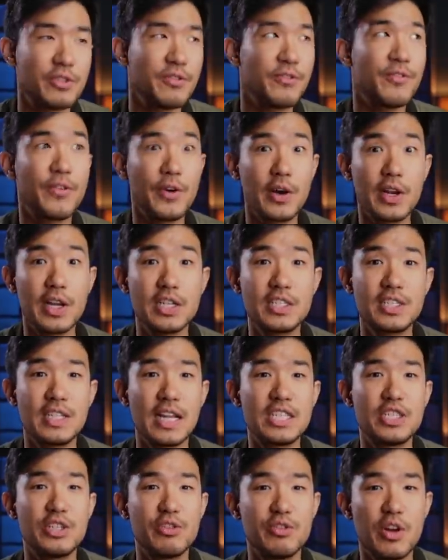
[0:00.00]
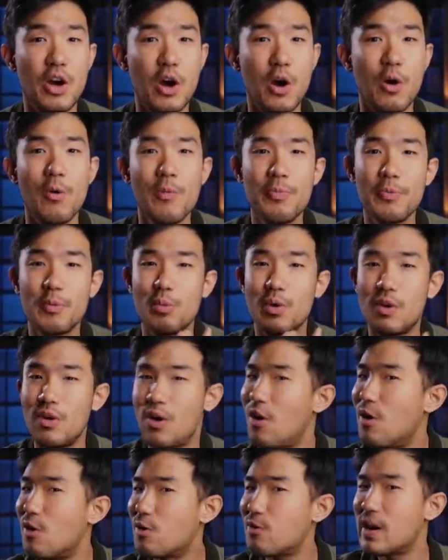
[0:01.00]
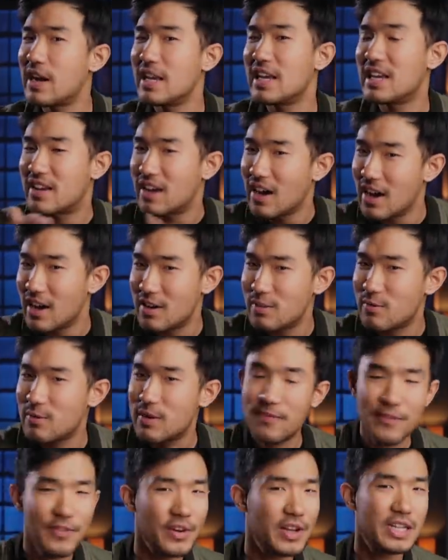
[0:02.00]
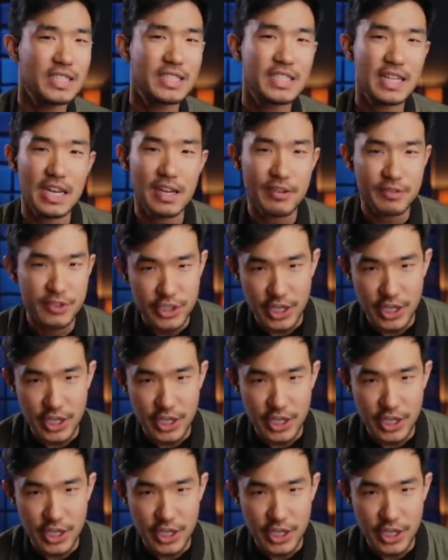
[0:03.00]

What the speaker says: Shoot footage that you know will already cut with footage that you've